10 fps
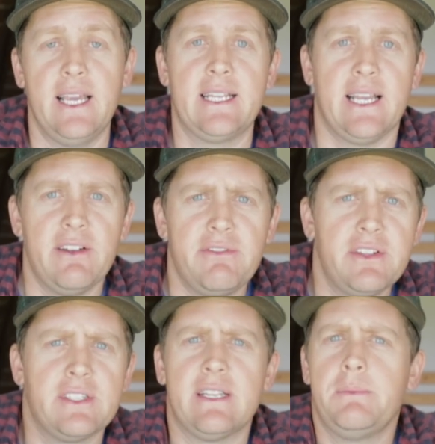it kind of
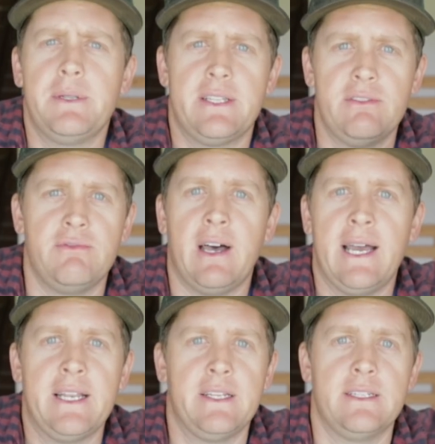feels a little bit
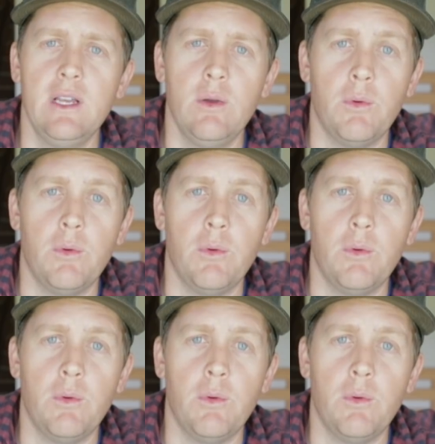divided.